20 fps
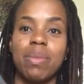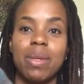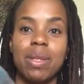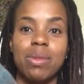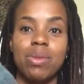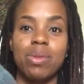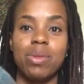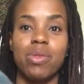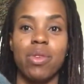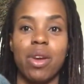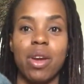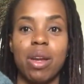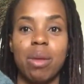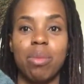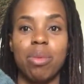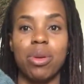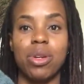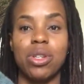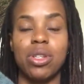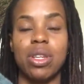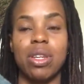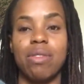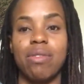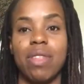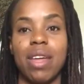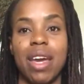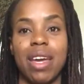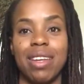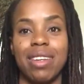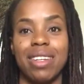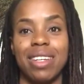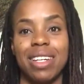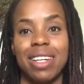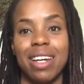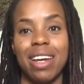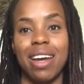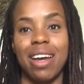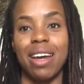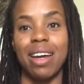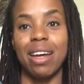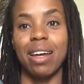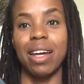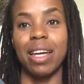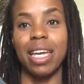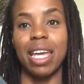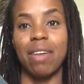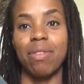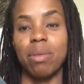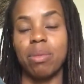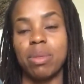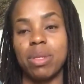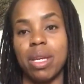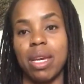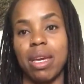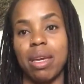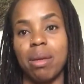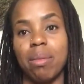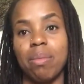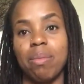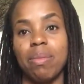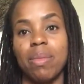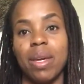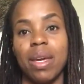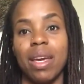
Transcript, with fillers: He's very appreciative that I gave them to him,